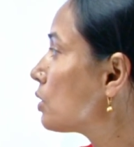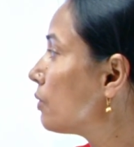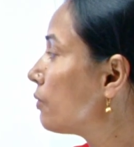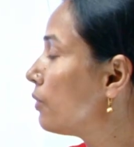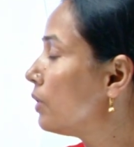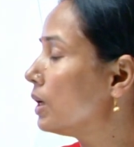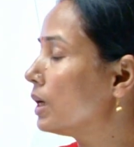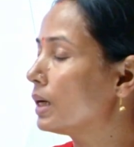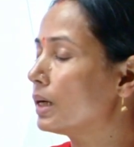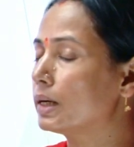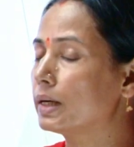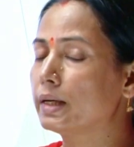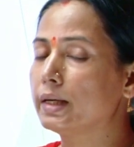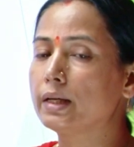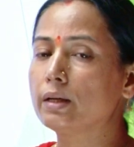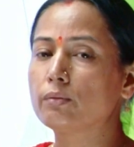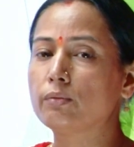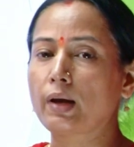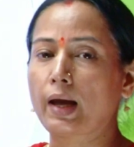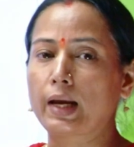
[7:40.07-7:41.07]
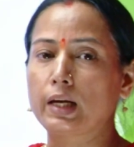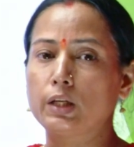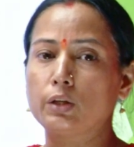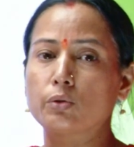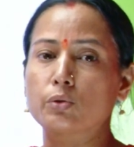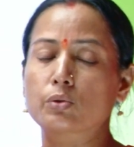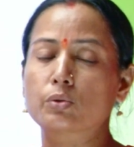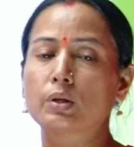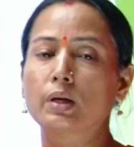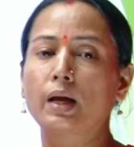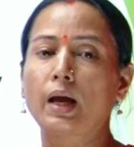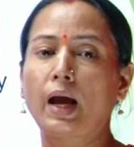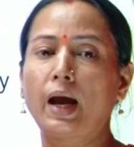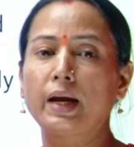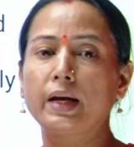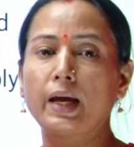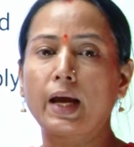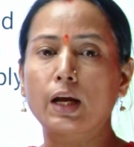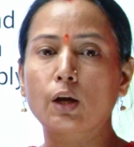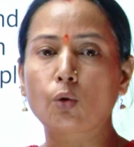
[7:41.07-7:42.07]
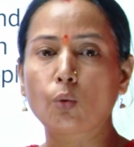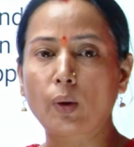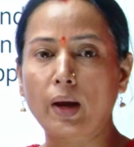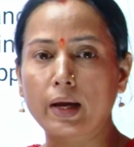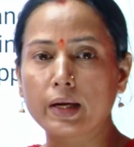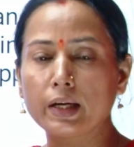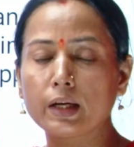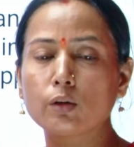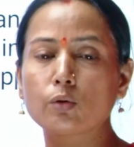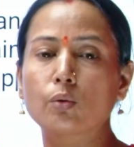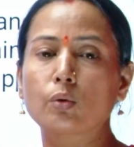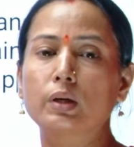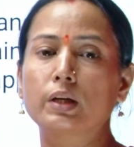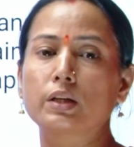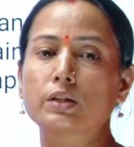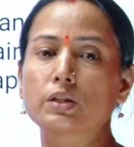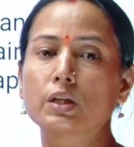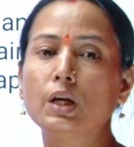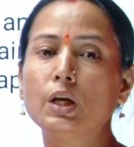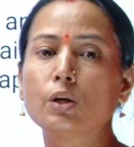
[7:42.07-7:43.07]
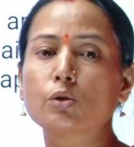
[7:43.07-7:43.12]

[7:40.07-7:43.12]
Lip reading: of learning values and acquiring knowledge